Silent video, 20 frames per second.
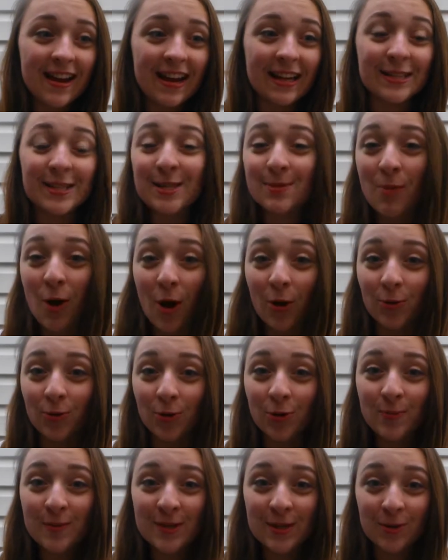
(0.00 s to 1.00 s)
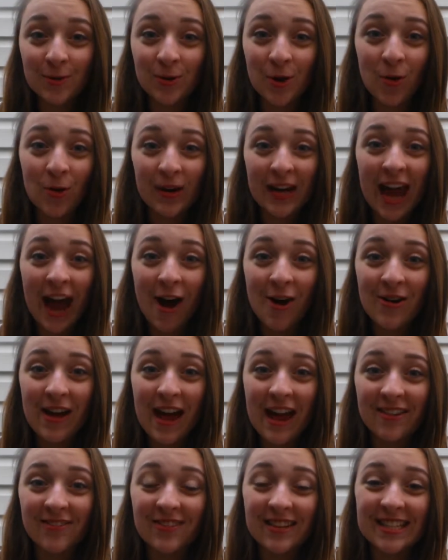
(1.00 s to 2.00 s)
In small groups, they're going out
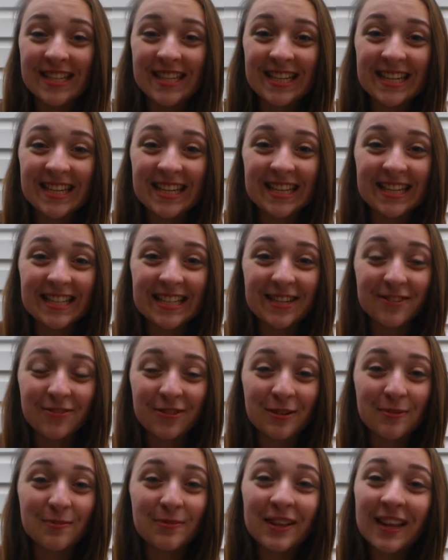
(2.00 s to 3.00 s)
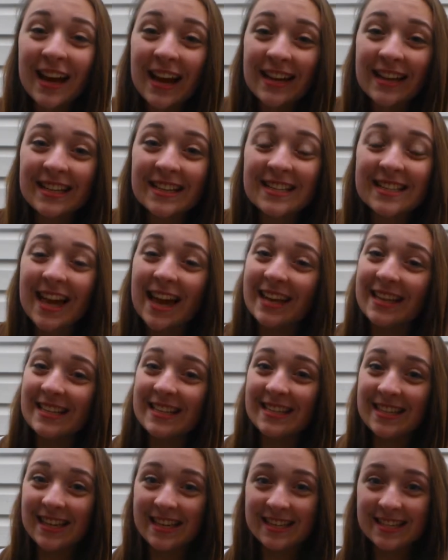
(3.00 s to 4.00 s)
and visiting the different planets and
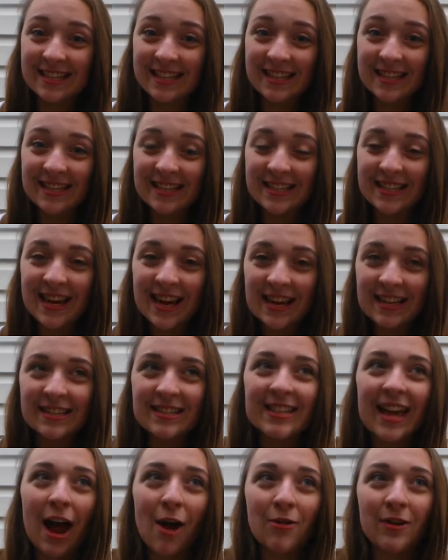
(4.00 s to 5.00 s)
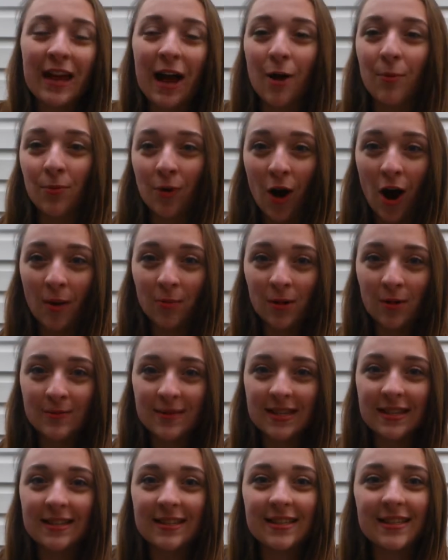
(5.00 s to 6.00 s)
its citizens, scouting out
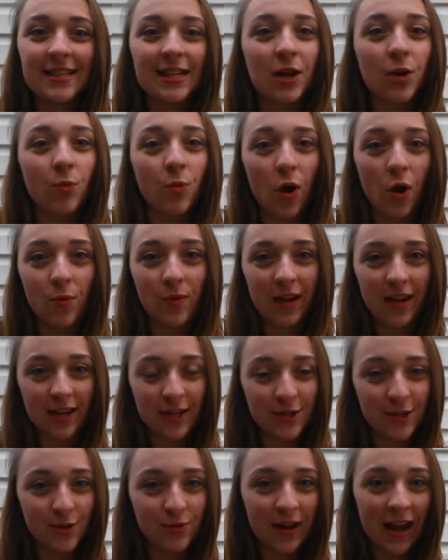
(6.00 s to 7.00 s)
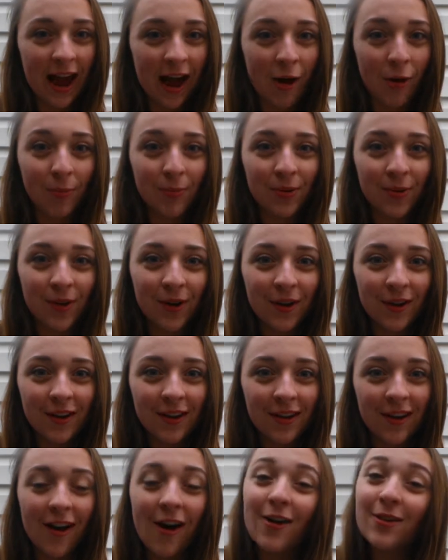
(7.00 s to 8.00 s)
problems, and seeing what we can do to help.
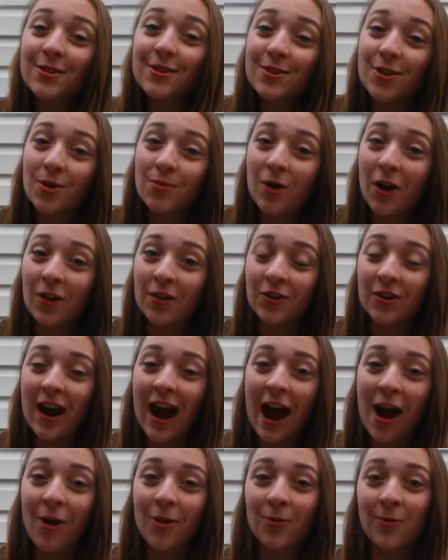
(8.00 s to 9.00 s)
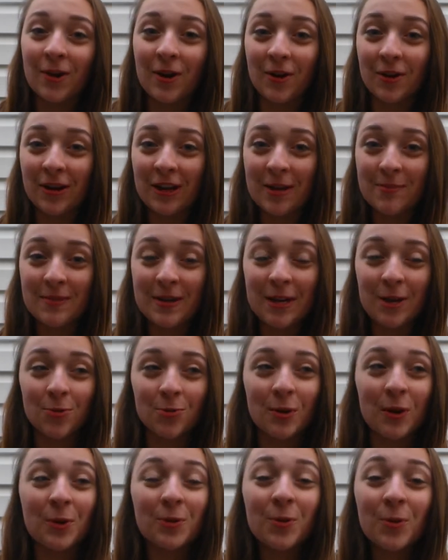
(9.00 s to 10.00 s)
Also, while they're out, we are going to be
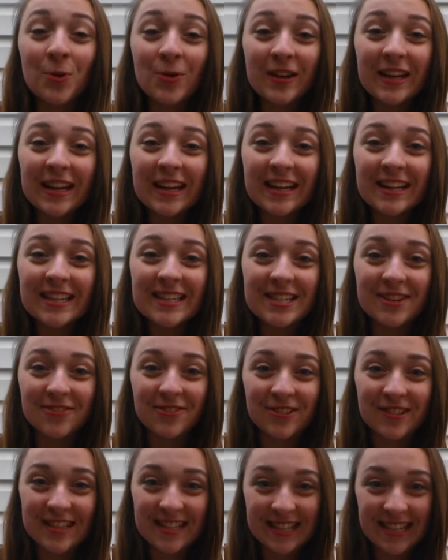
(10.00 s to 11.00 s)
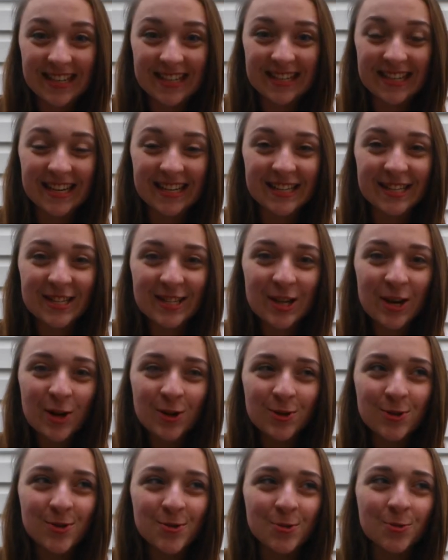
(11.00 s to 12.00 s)
recruiting different citizens
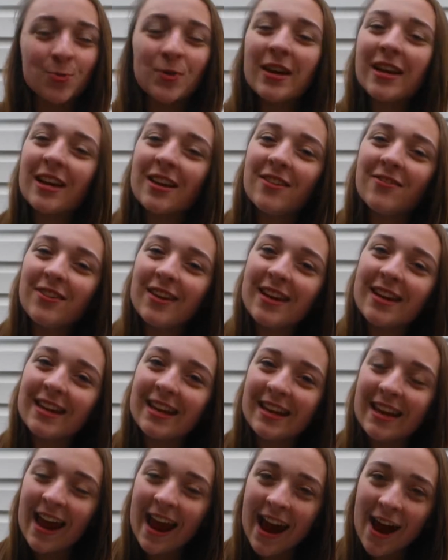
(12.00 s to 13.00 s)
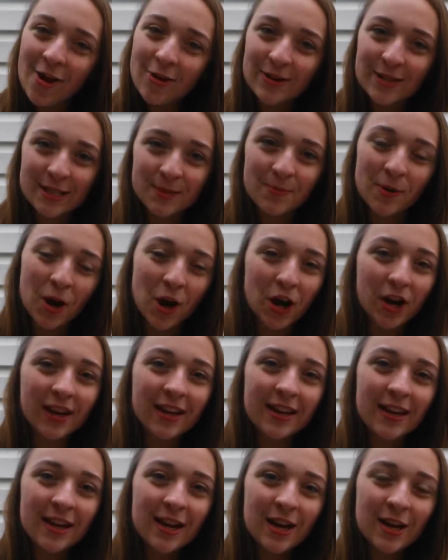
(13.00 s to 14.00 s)
to reconvene
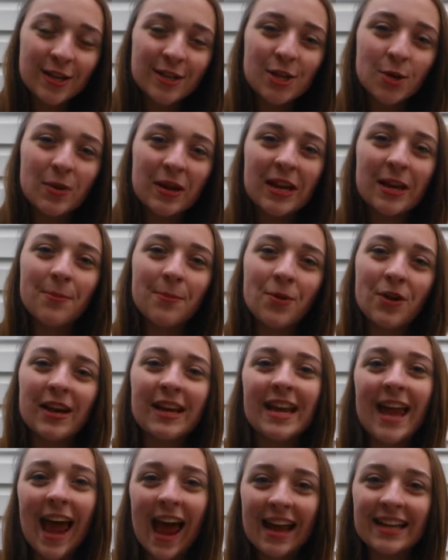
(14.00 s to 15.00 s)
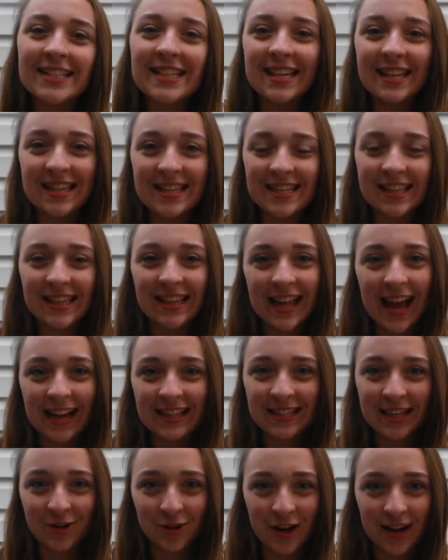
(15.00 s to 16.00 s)
Harrisburg so we can bring an end to this
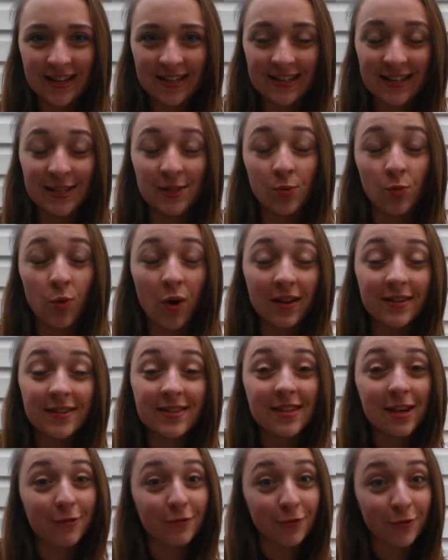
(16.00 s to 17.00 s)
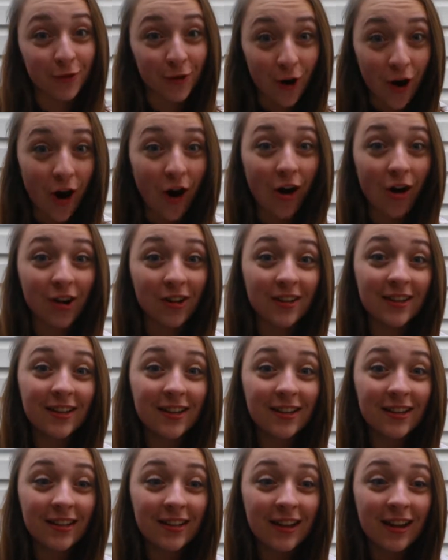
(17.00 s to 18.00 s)
galactic crisis once and for all.
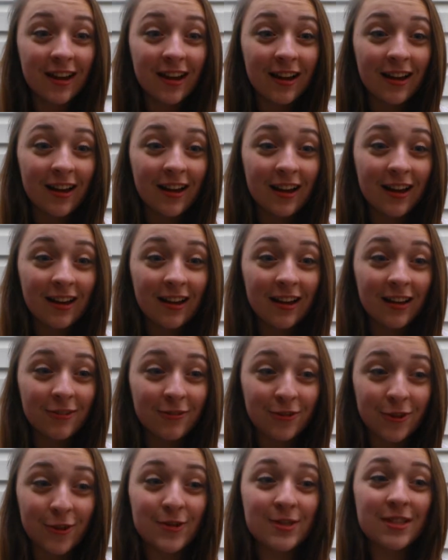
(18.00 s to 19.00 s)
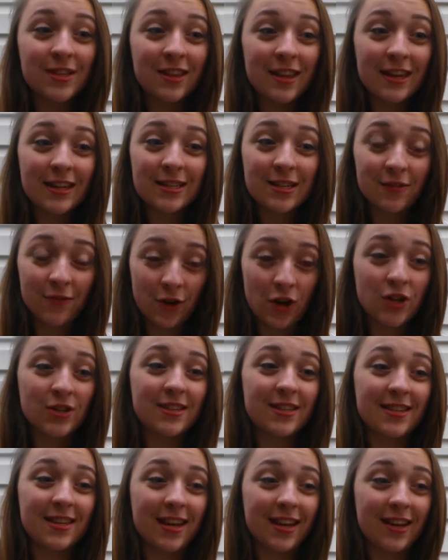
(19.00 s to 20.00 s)
First things
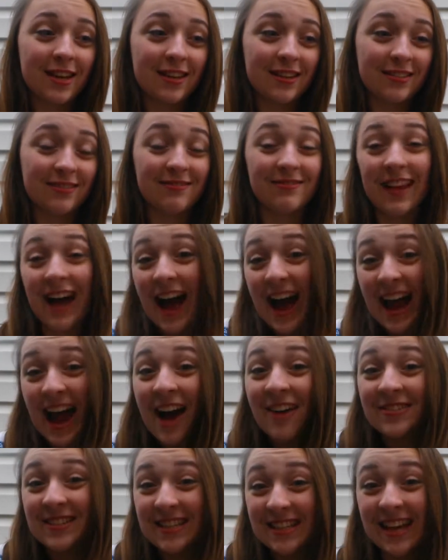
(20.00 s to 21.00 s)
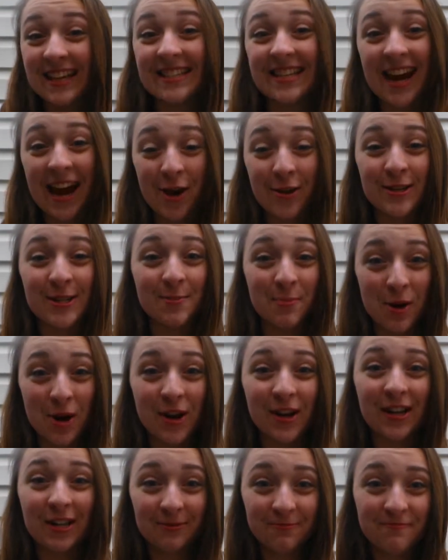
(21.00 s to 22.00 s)
first, I have to get to
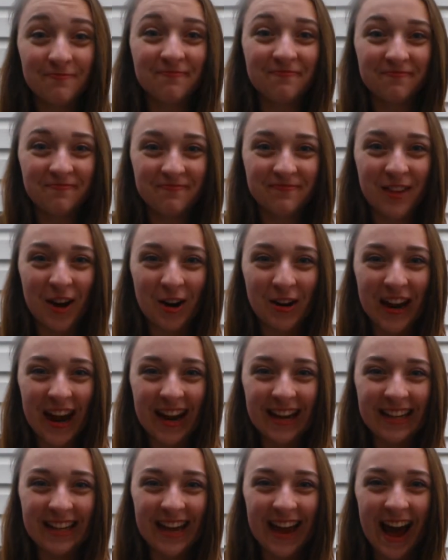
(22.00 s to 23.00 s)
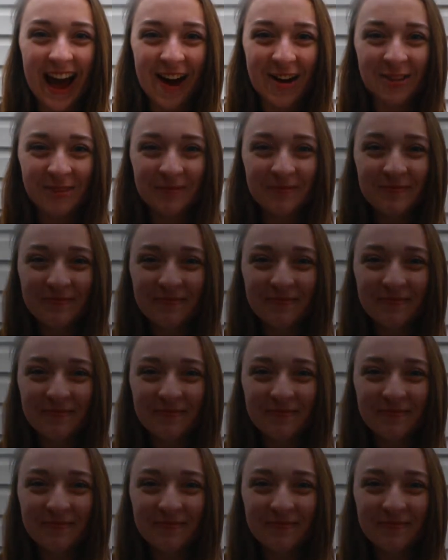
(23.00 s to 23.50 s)
Harrisburg. Arcadia out.